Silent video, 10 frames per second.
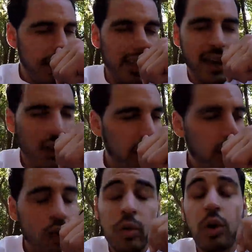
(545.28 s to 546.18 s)
that
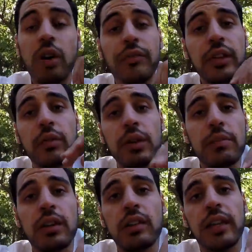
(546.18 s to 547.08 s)
we'll hopefully
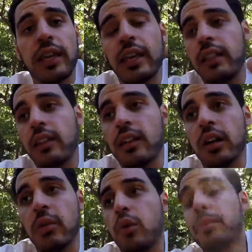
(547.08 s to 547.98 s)
rebuild and get in the car. We